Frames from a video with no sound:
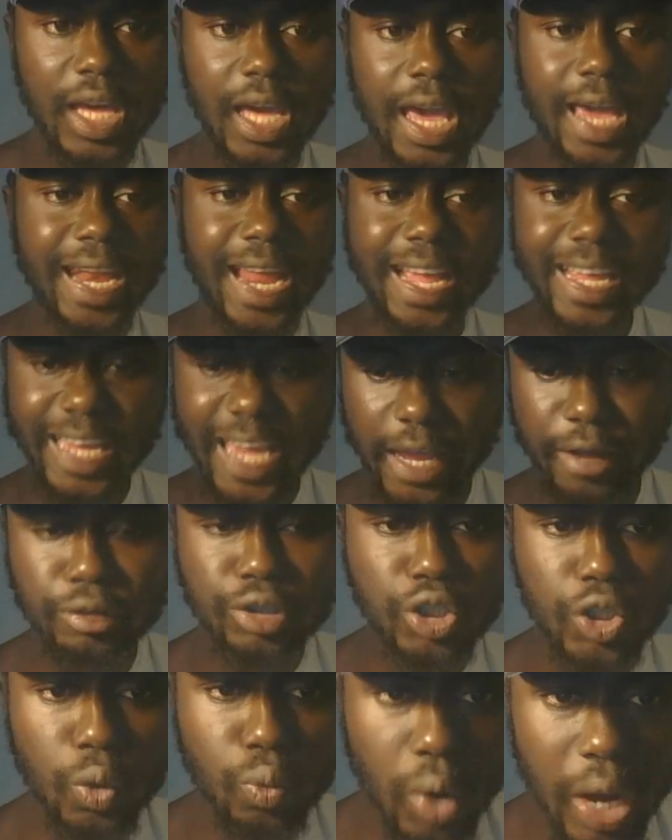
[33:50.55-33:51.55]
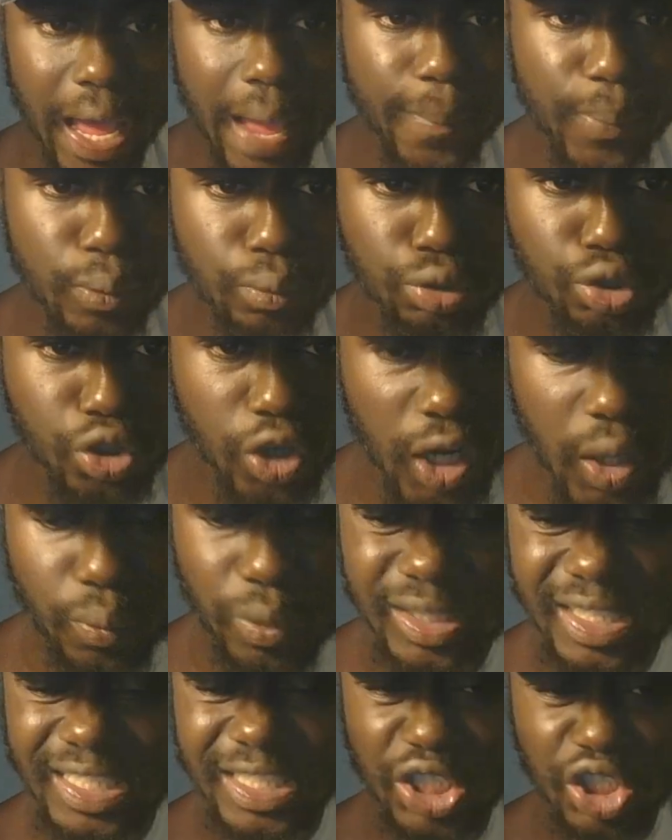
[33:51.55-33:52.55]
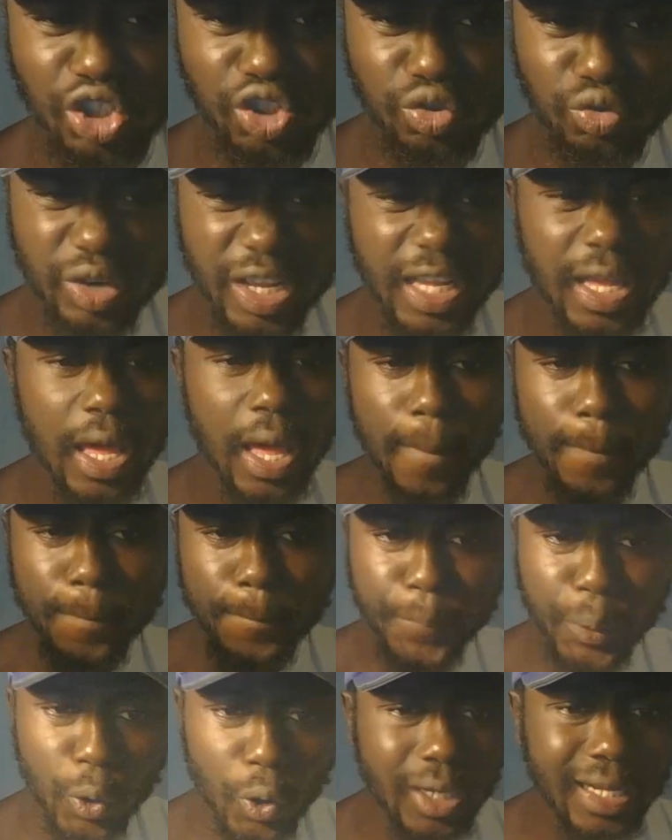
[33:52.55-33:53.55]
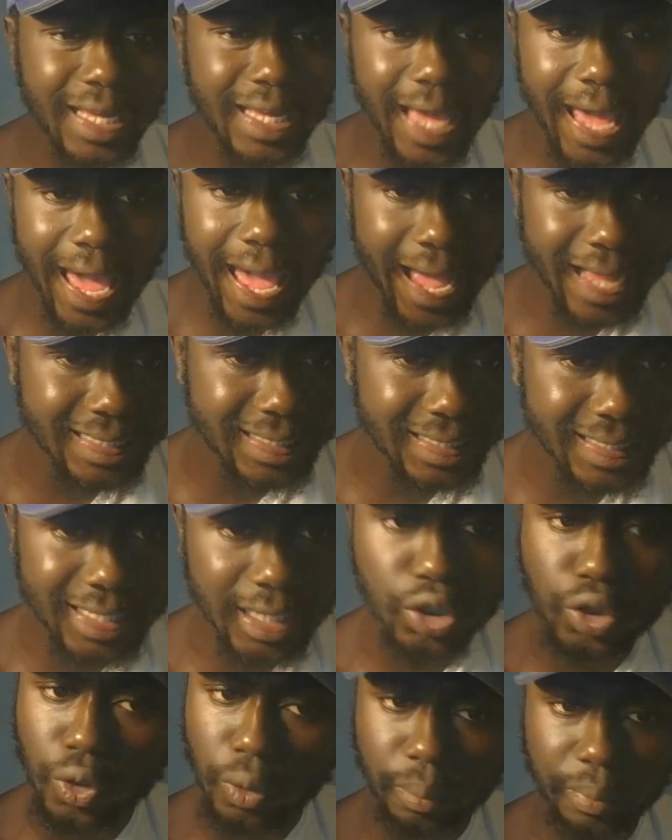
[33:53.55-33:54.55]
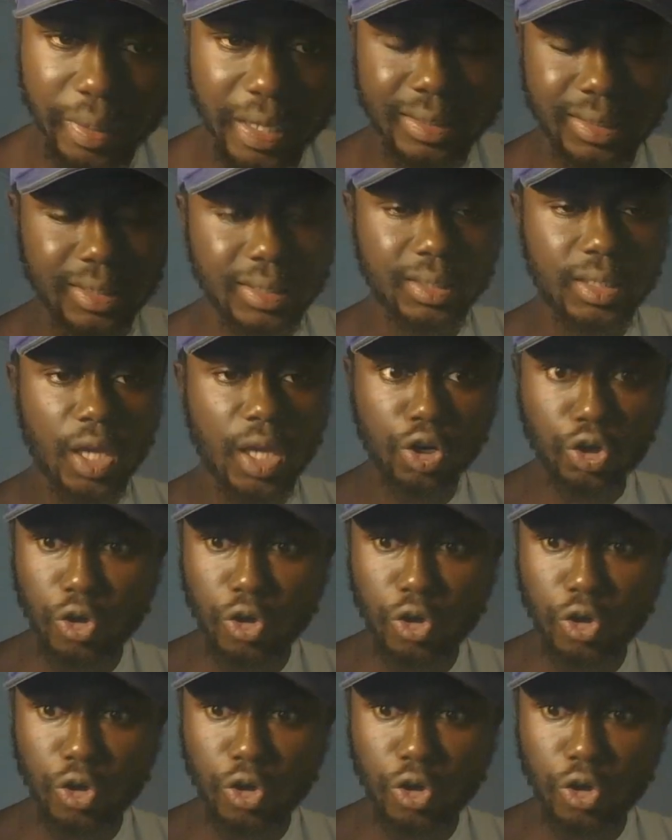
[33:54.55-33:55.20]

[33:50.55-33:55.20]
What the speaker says: And I guarantee you what happened with Jordan was a streak, purely accidental basis.